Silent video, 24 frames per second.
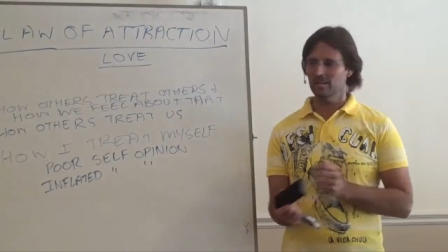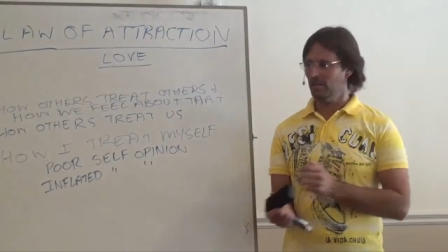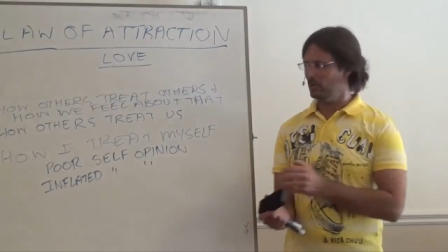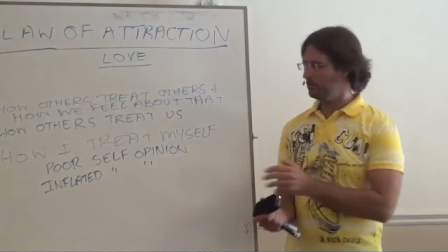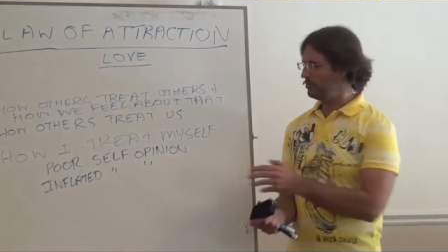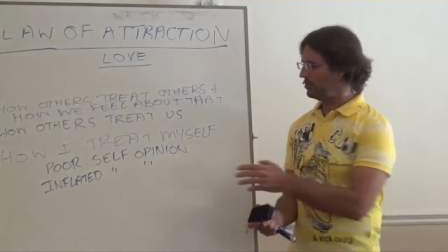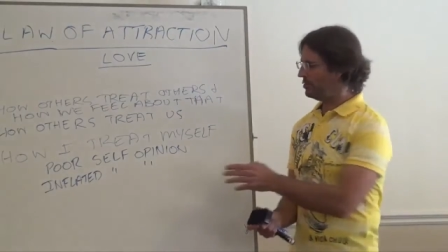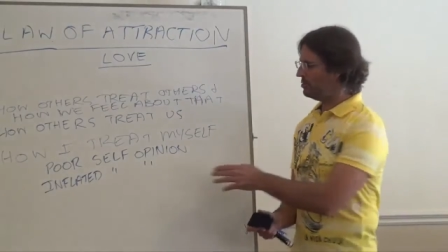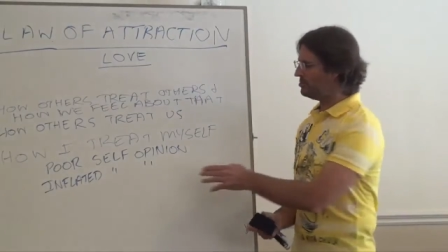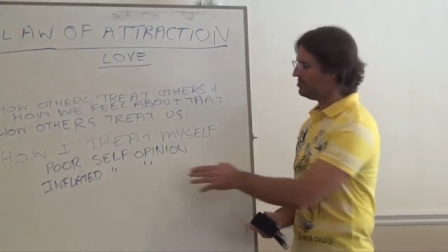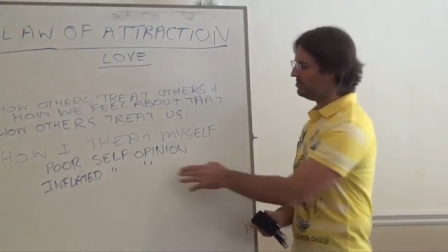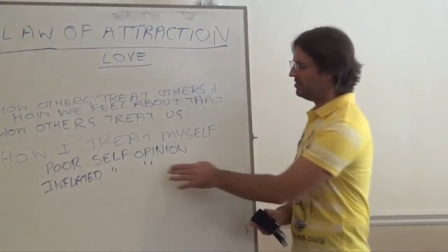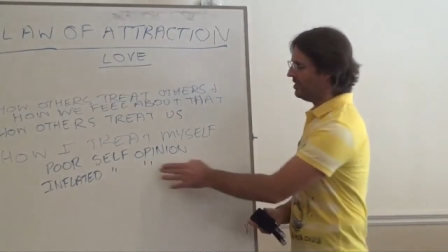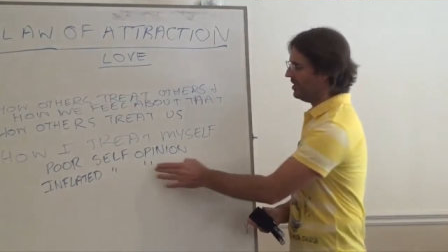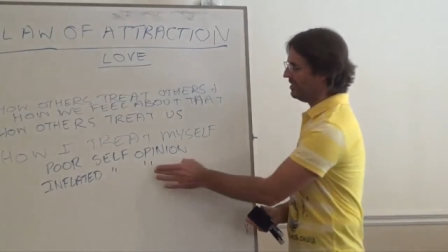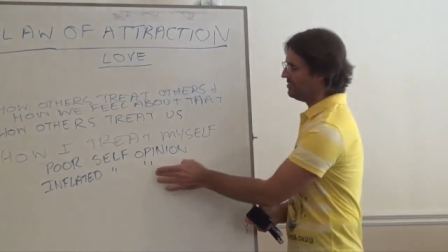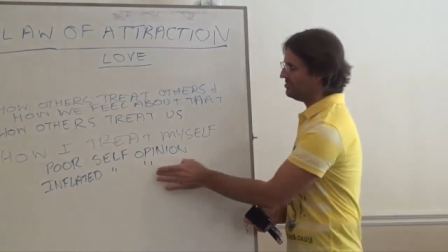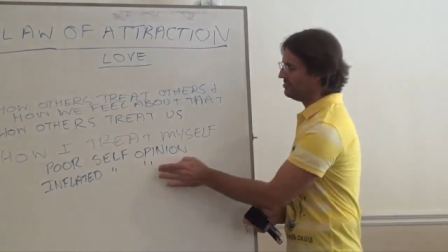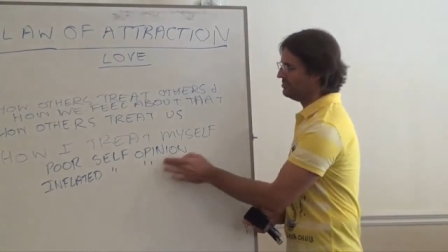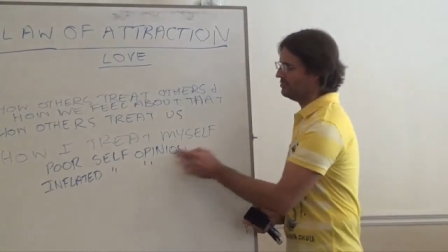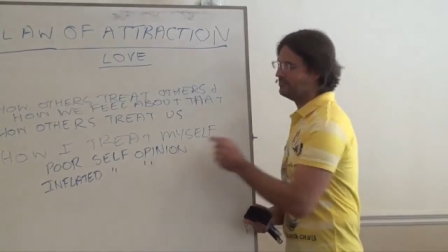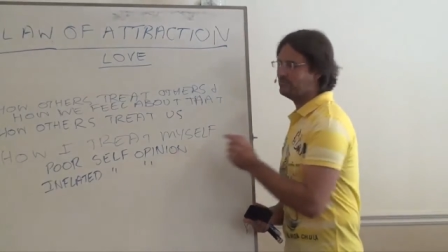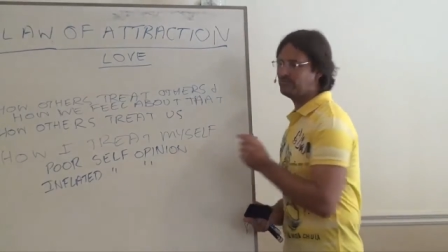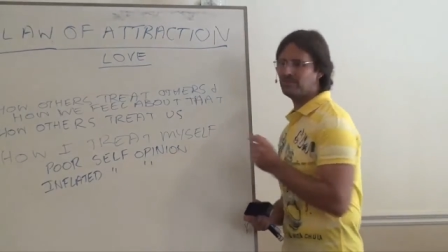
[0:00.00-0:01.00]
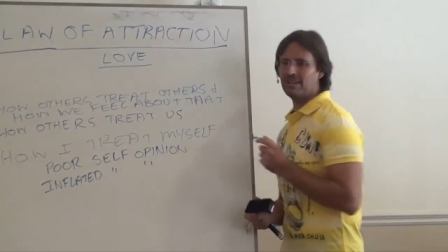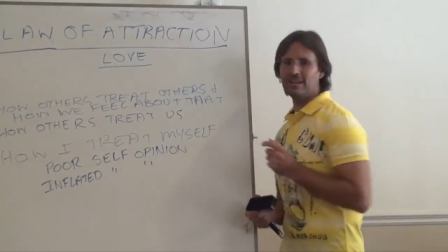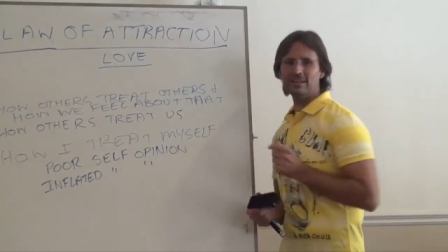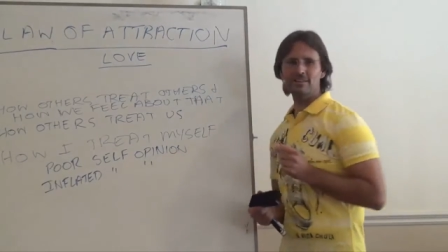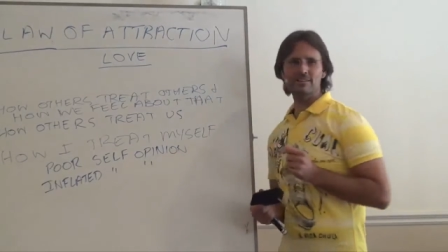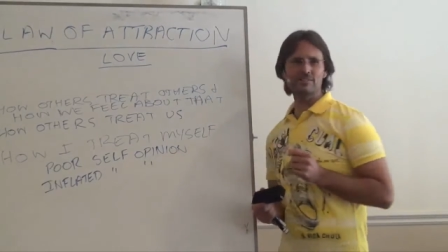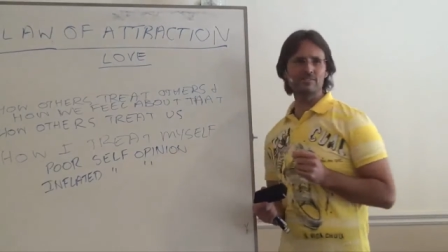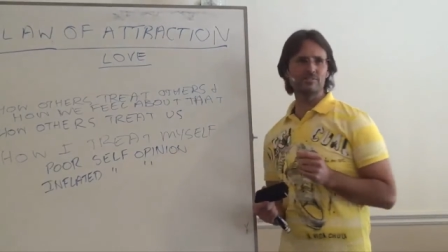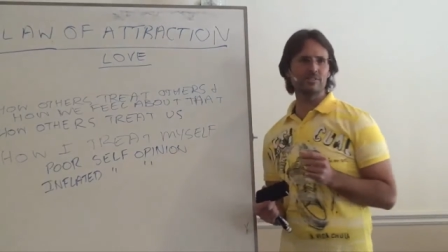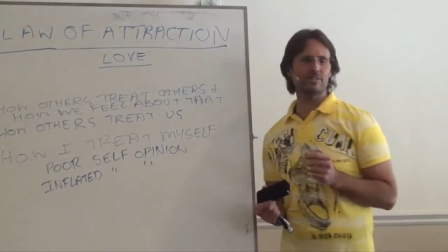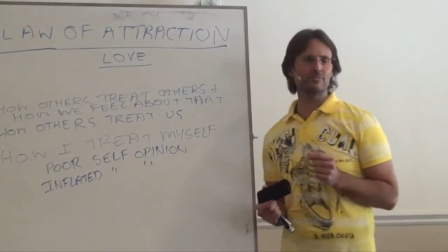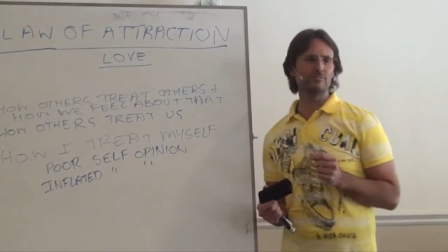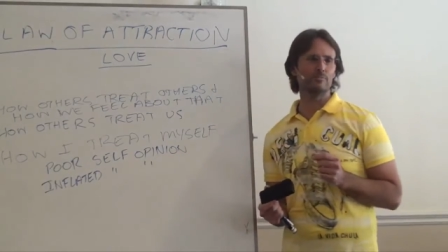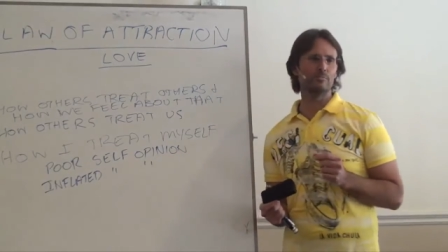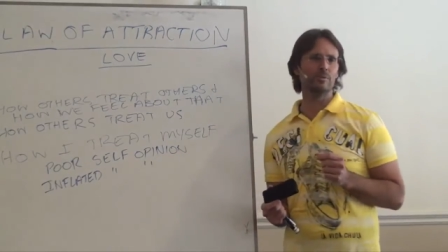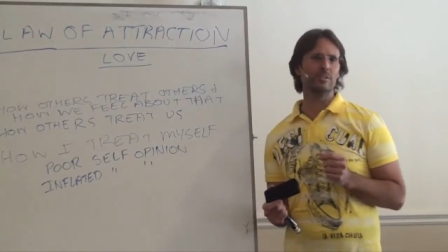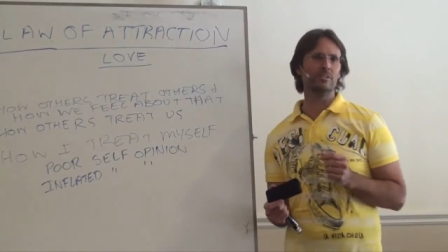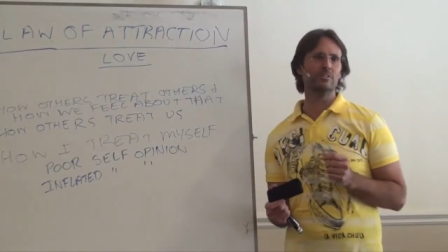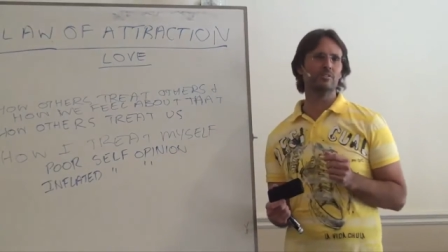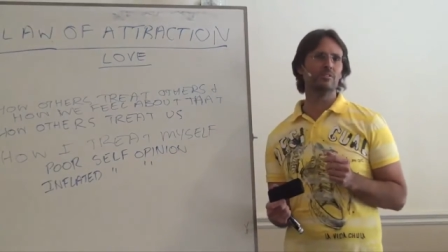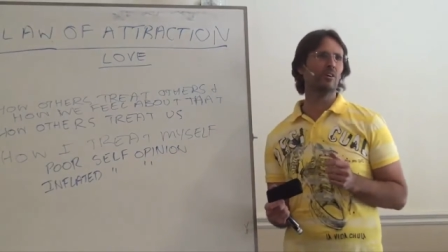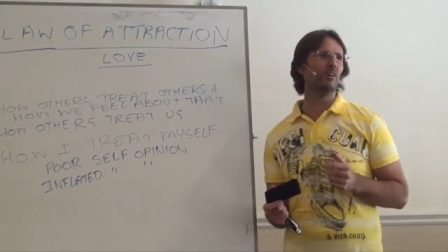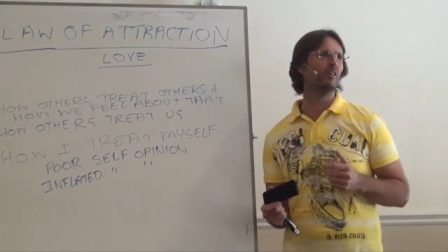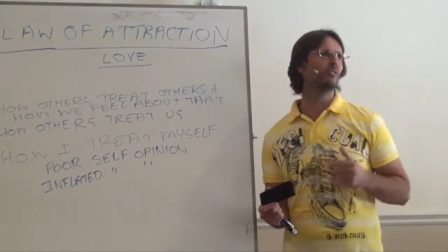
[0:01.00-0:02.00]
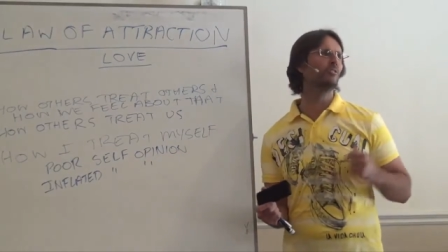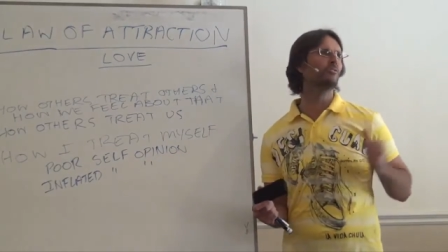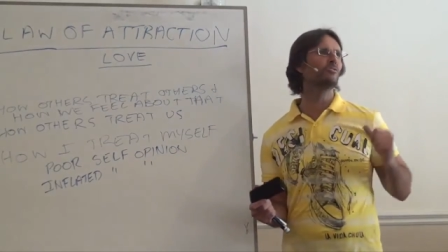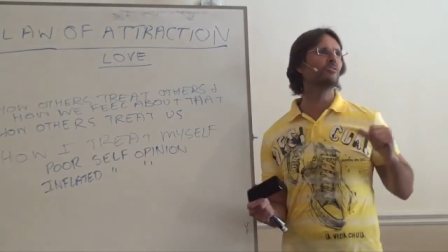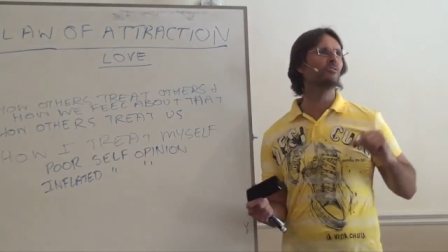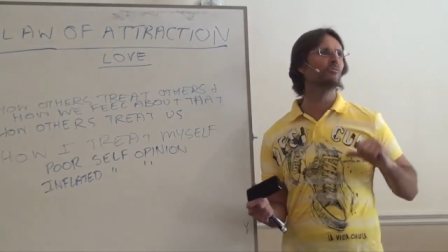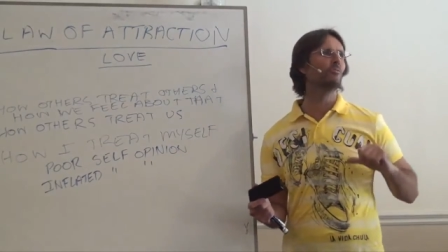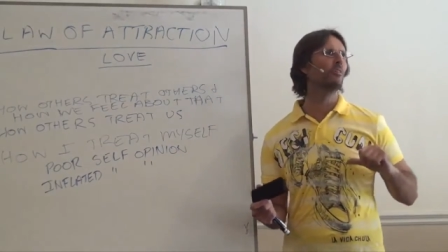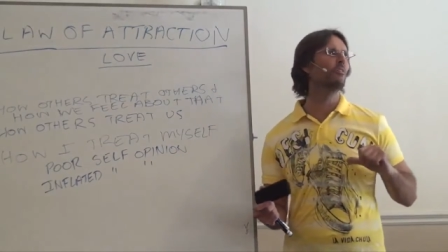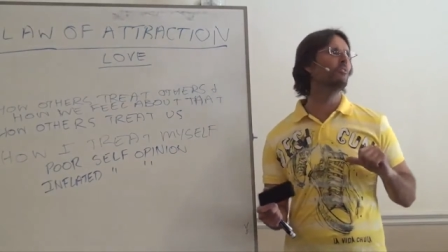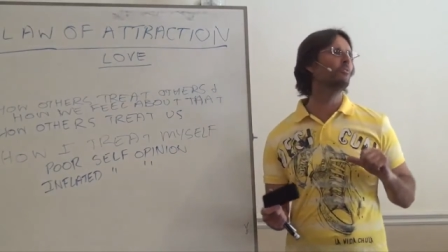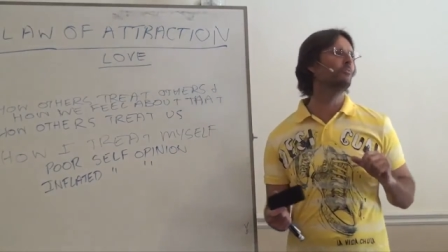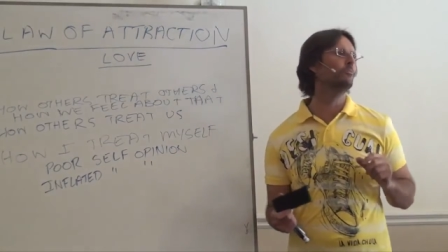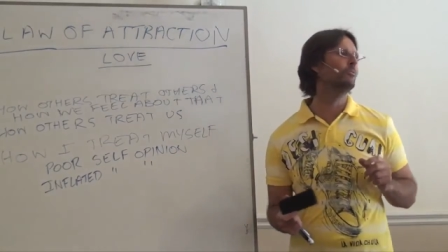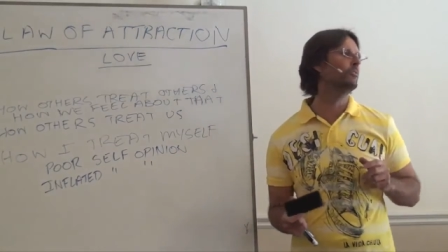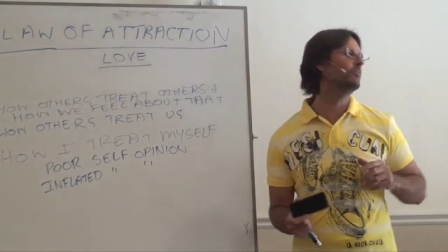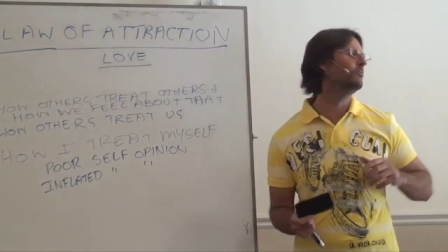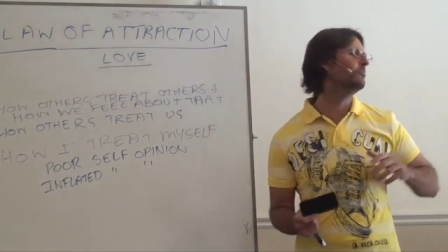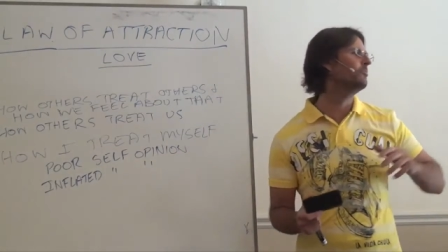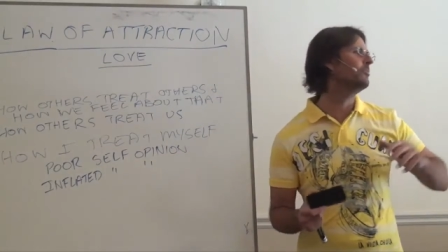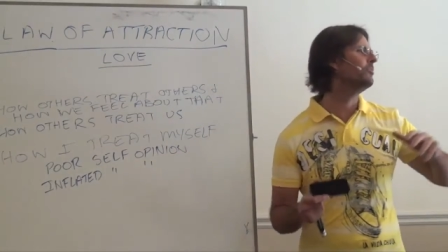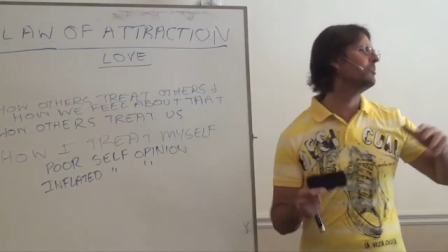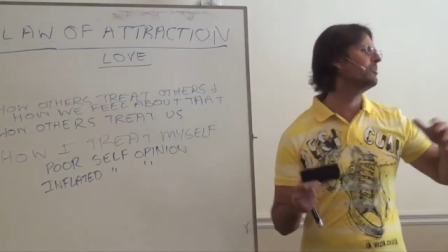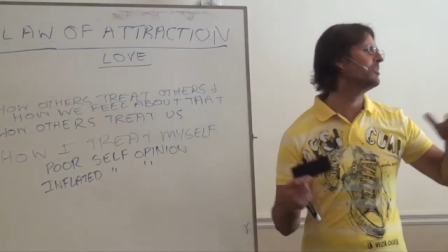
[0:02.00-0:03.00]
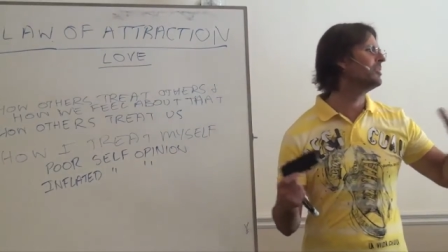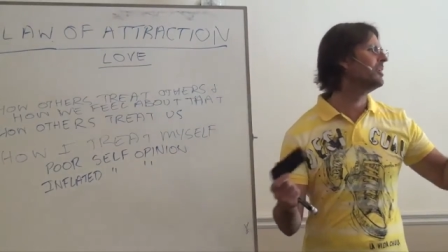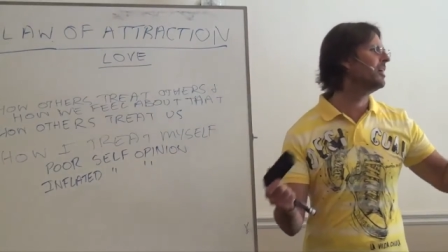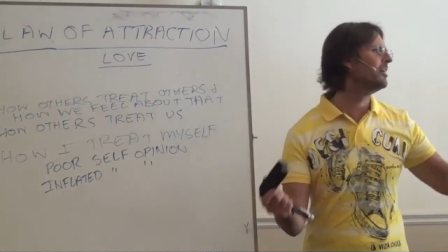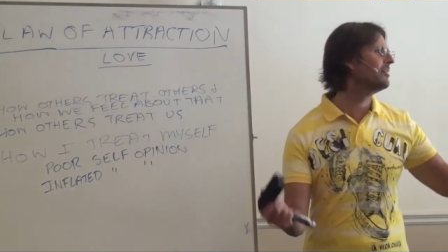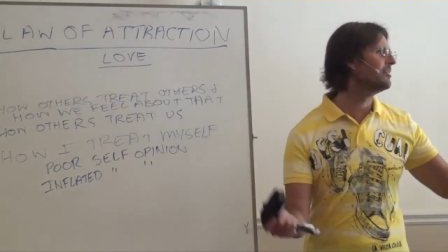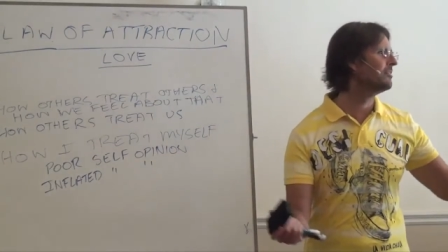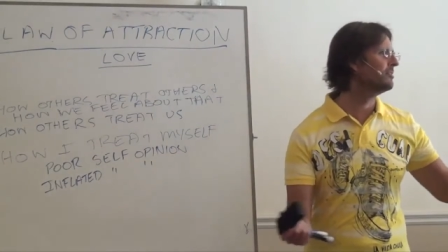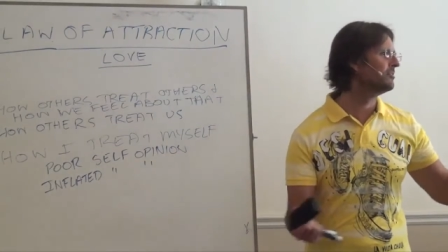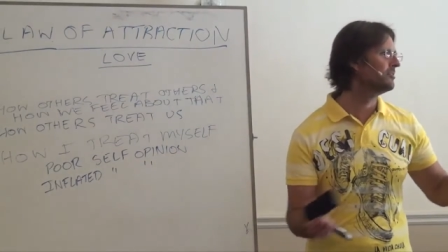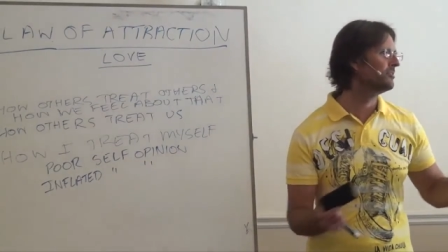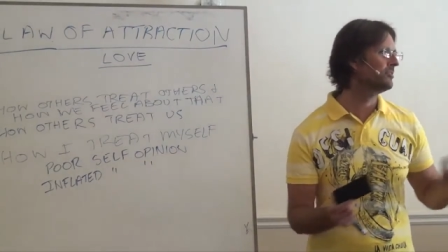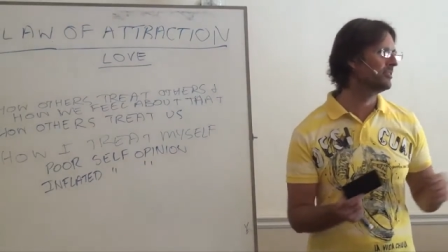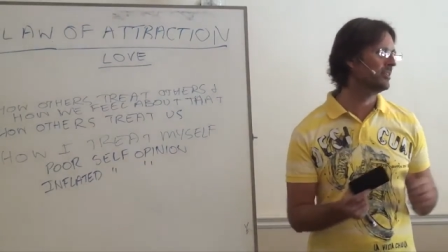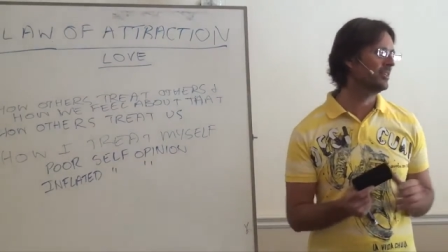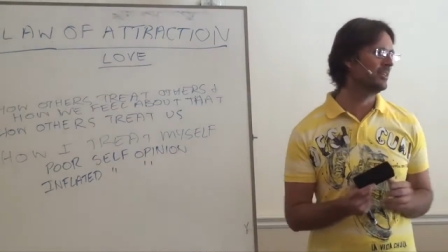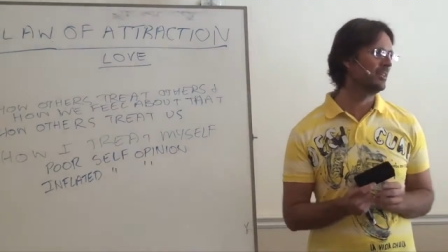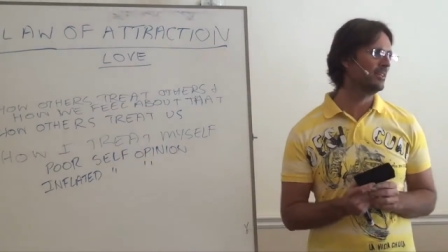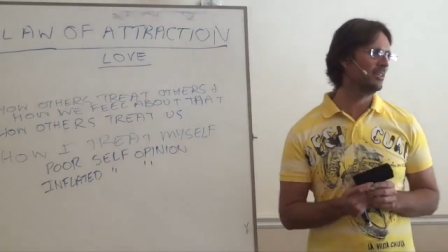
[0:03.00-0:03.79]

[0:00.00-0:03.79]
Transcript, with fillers: The person who has an inflated self opinion honours their own will more than others.